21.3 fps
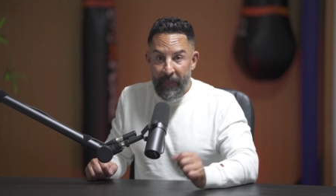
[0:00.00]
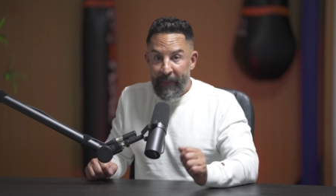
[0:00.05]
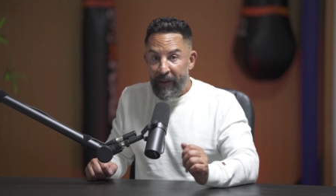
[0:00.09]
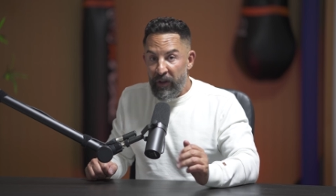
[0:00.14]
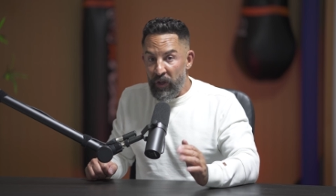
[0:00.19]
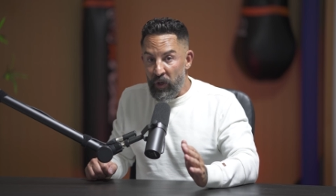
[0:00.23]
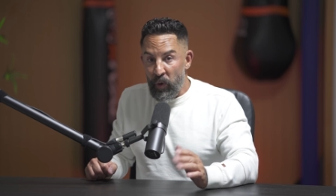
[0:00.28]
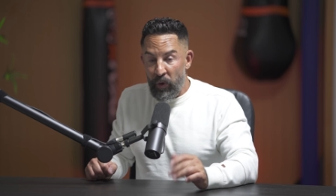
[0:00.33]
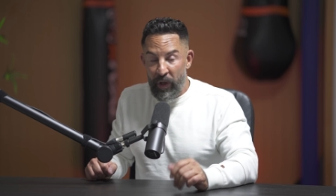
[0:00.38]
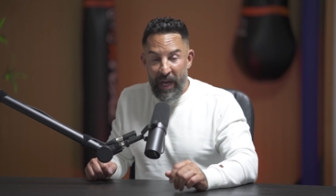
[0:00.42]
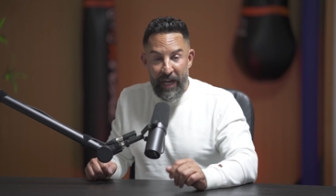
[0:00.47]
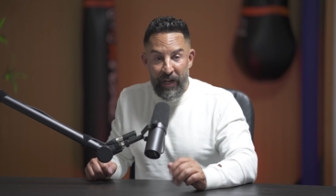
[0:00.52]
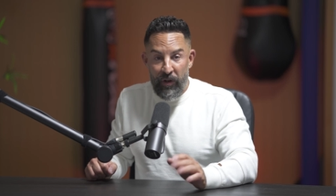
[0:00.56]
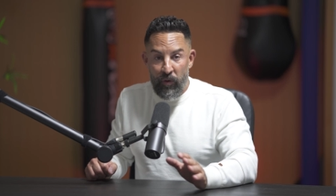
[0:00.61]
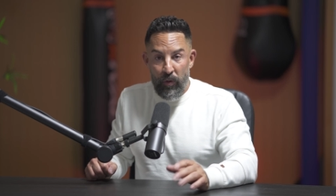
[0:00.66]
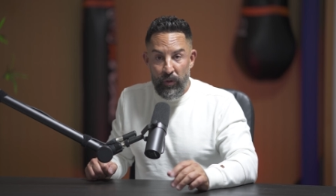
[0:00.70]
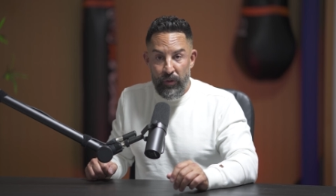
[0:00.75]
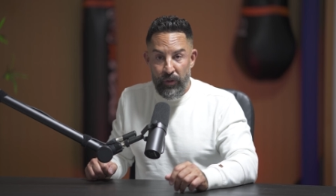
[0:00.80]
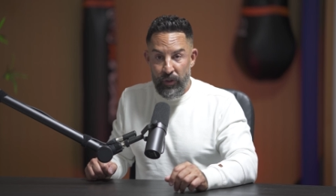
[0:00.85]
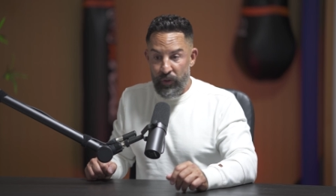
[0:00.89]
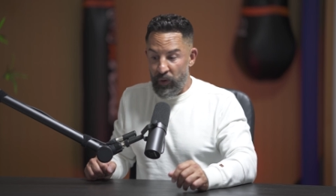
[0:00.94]
You go to any
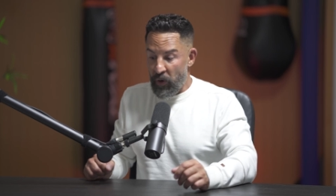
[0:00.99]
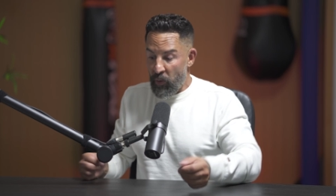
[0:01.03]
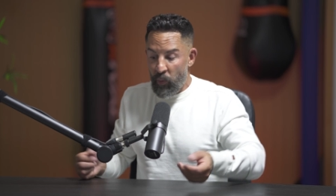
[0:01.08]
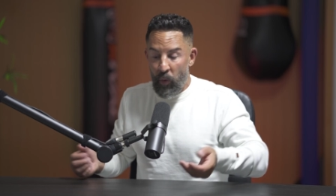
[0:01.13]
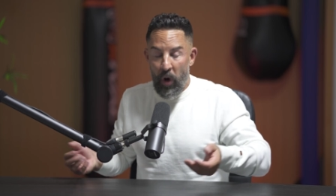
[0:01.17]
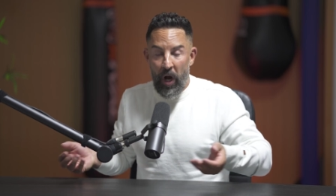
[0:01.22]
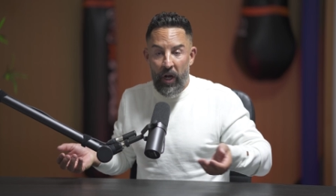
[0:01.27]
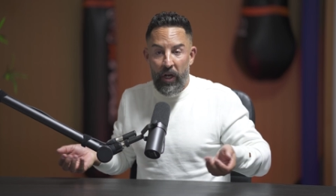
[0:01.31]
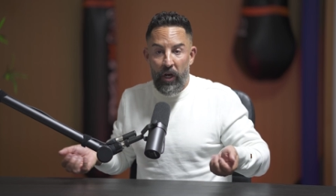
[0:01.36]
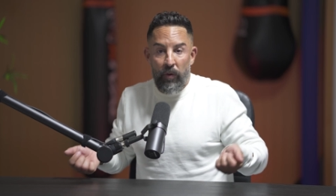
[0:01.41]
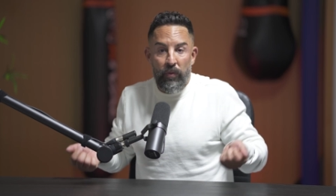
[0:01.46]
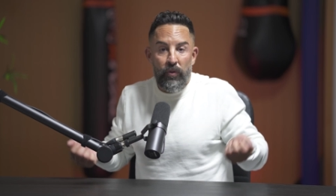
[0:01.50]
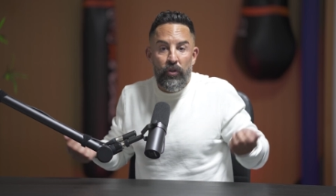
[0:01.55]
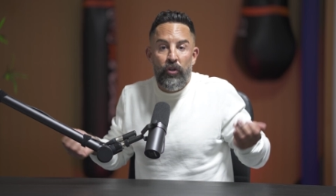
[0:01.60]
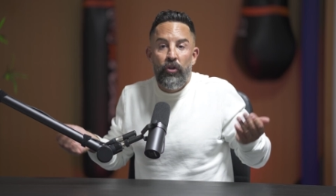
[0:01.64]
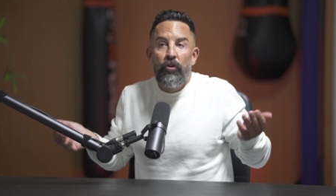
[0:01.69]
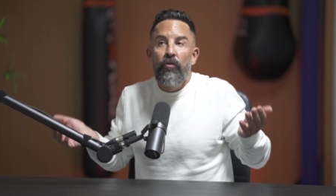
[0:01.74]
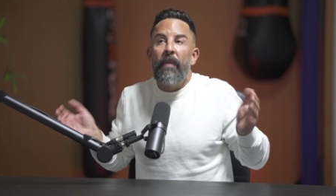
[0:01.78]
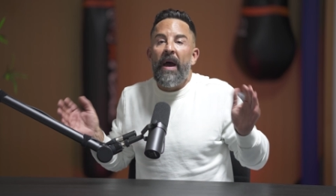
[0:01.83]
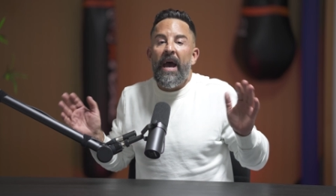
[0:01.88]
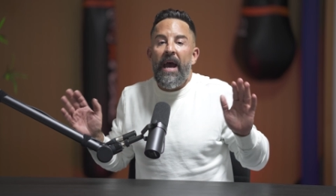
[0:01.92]
grocery store, walk out,
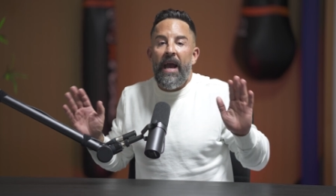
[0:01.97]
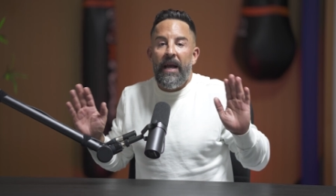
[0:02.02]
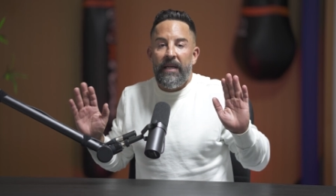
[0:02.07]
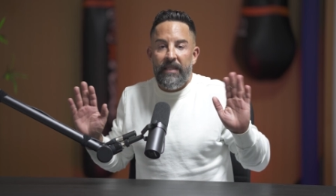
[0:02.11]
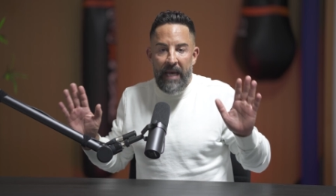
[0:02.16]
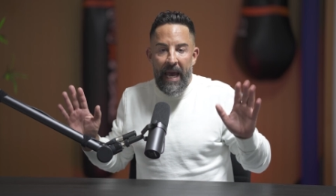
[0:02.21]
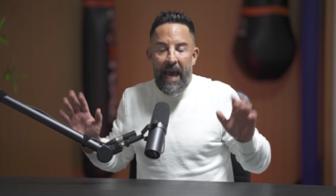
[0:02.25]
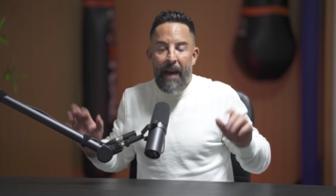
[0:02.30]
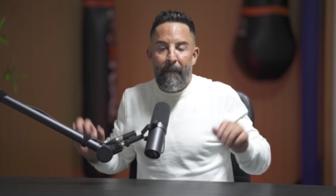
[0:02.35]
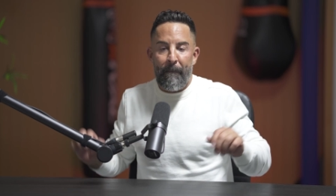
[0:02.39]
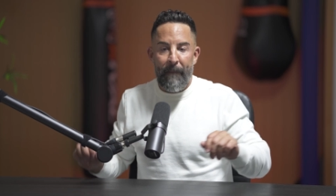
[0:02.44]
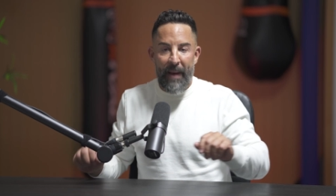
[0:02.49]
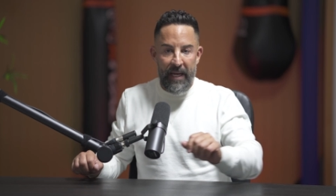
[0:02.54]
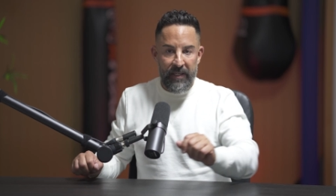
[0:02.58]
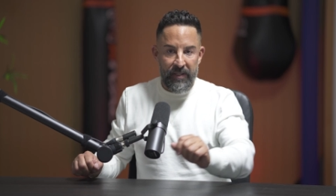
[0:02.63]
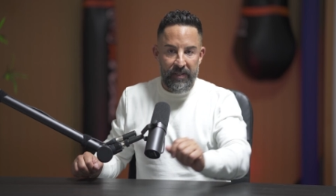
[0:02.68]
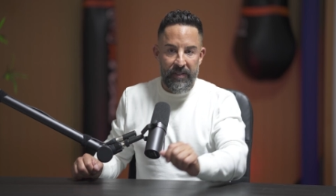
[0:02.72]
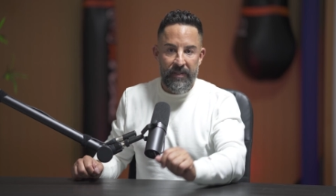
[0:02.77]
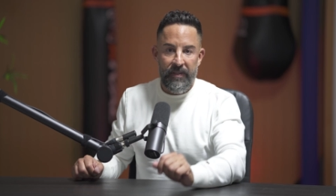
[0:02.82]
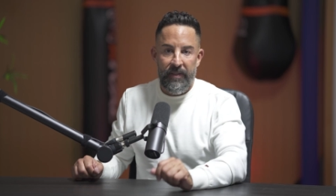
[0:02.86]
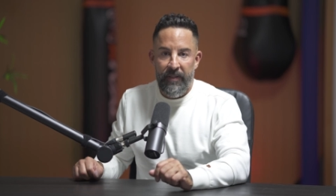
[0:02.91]
2 bags at
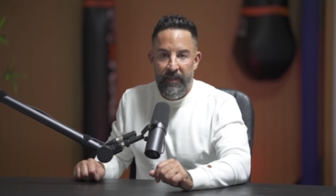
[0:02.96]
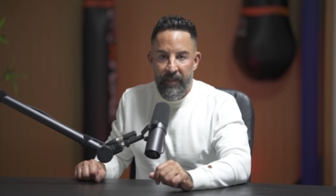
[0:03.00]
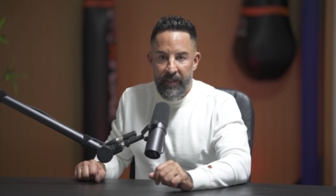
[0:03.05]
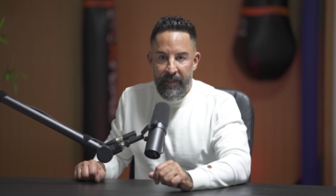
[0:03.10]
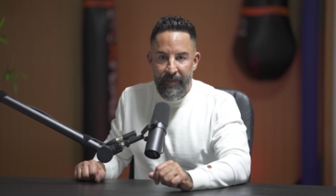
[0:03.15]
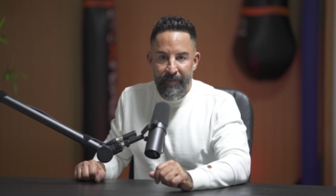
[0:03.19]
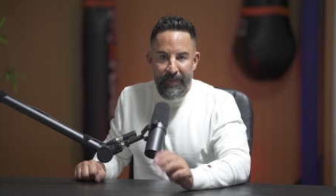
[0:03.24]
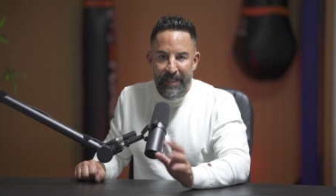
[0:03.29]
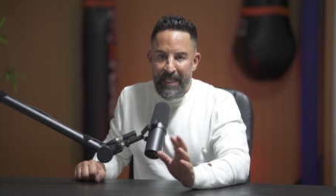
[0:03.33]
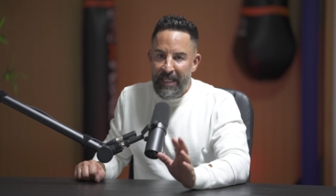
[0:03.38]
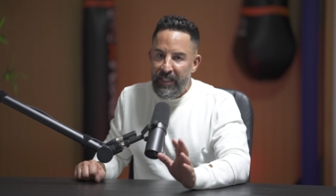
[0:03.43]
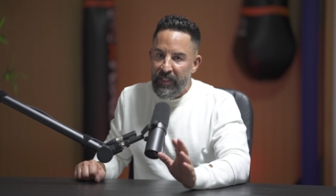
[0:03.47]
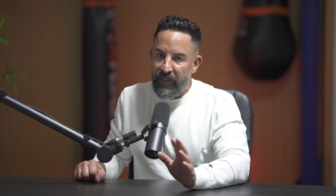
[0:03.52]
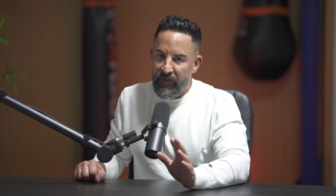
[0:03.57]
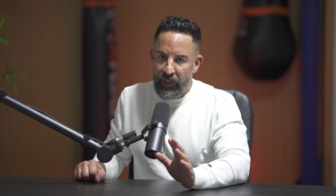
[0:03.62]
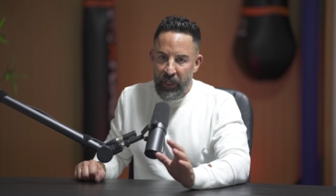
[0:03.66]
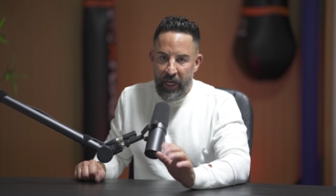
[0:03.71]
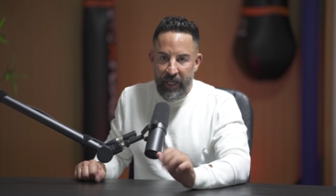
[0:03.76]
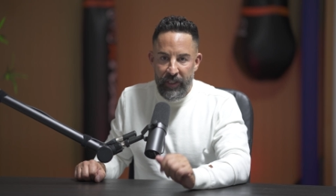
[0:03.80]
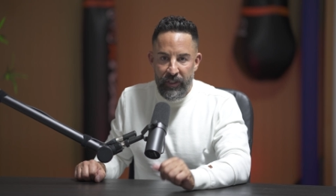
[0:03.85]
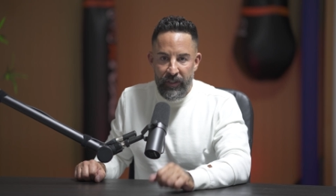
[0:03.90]
best. Things have
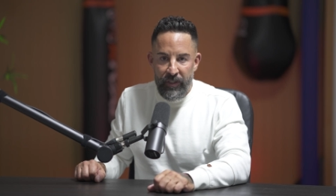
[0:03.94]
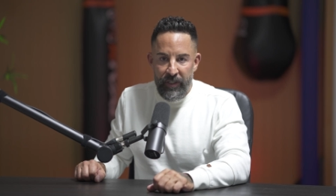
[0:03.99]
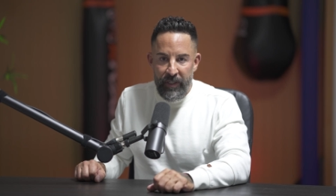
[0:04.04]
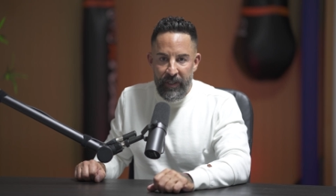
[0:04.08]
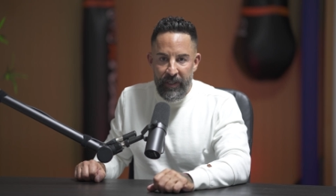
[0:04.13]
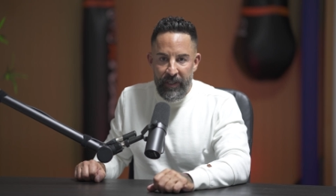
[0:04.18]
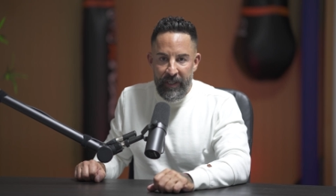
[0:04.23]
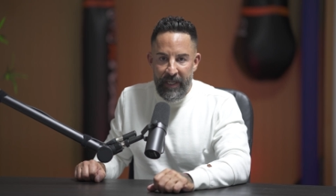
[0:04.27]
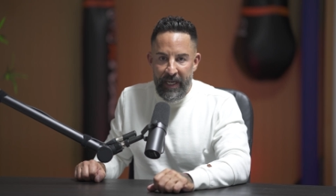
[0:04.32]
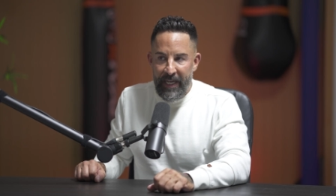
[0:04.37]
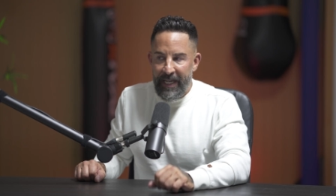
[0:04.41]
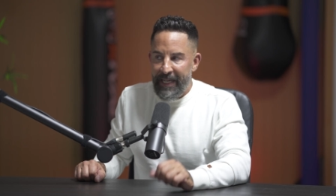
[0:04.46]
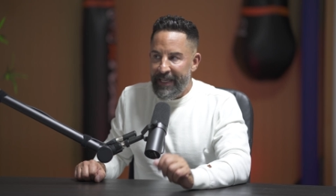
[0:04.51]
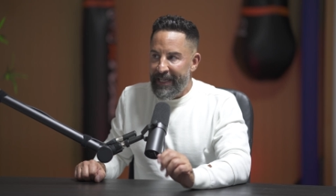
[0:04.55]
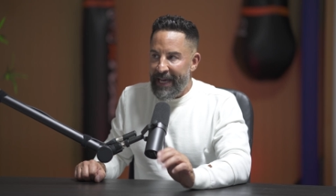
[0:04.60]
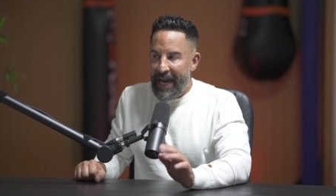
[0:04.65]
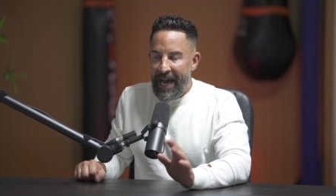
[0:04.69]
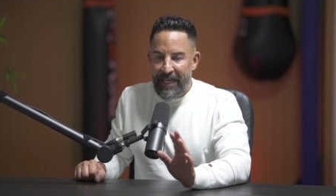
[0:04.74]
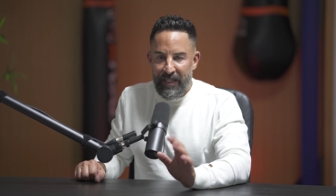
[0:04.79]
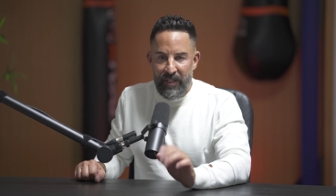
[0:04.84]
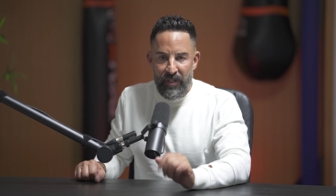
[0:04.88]
changed, okay?
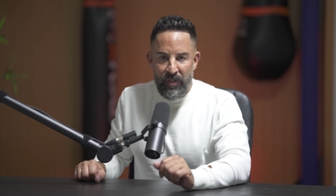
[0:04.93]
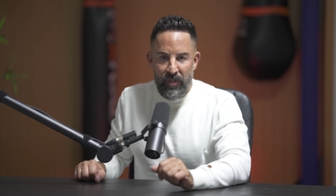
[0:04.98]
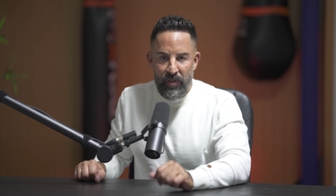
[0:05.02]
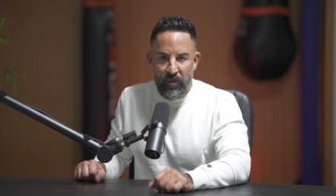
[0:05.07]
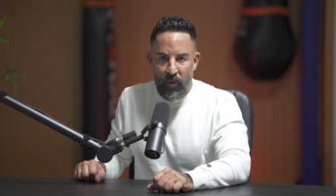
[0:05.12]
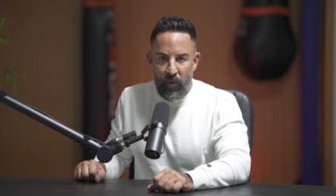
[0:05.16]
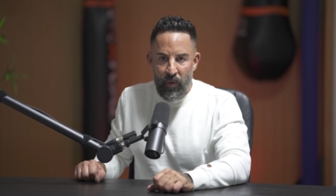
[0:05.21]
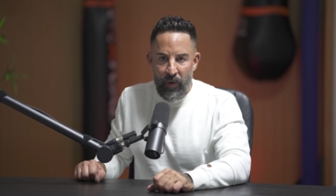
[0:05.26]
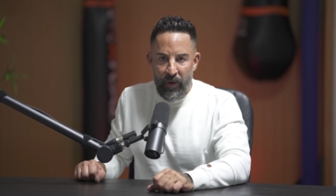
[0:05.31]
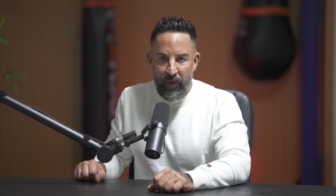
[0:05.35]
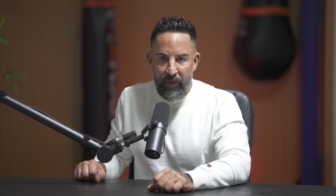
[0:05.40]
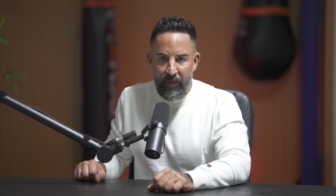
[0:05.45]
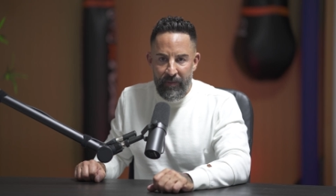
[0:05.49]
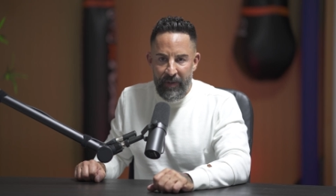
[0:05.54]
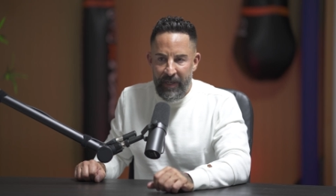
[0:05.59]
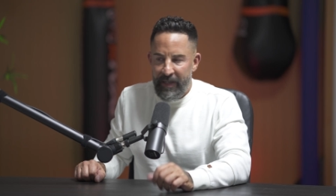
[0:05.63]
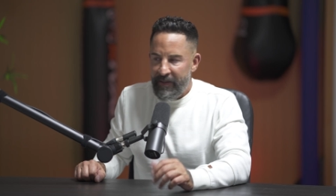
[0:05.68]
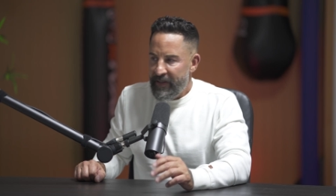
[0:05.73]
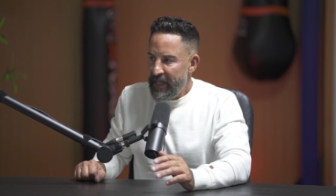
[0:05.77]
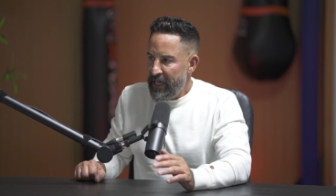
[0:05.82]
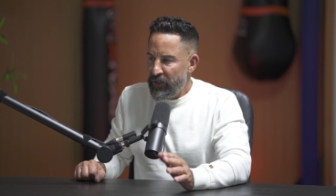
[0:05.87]
Gas is soaring.
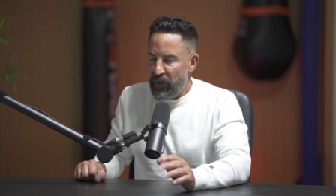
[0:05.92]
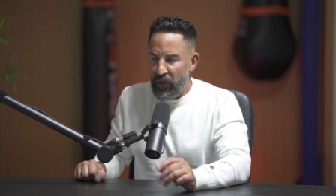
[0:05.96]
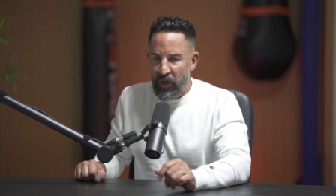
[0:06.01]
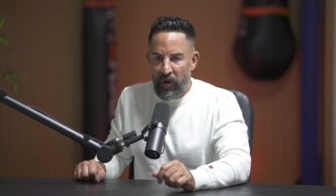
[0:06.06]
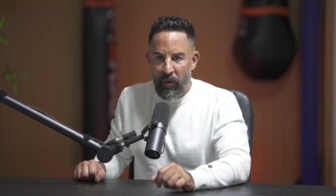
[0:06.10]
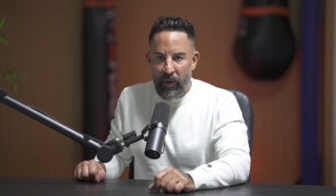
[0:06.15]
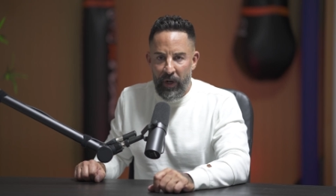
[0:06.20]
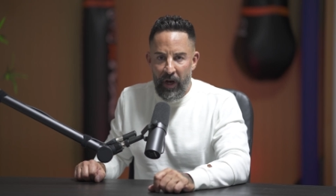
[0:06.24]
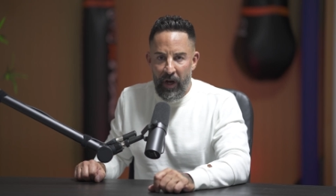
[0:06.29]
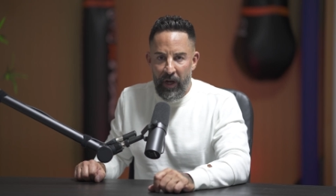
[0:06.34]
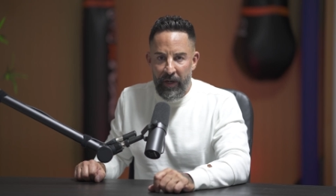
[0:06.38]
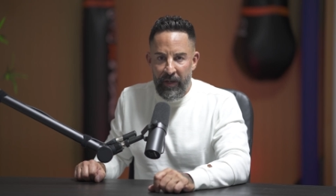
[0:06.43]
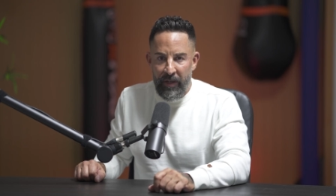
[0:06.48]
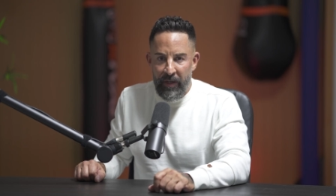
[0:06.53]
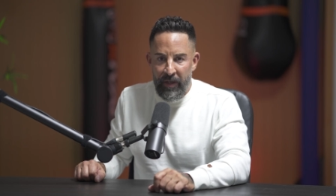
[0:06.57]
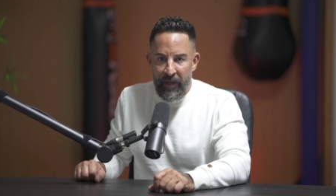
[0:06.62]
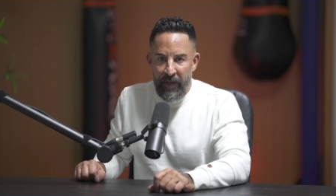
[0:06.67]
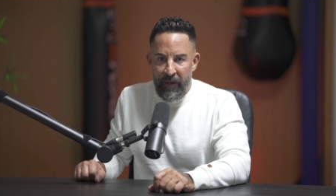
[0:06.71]
Things are going on.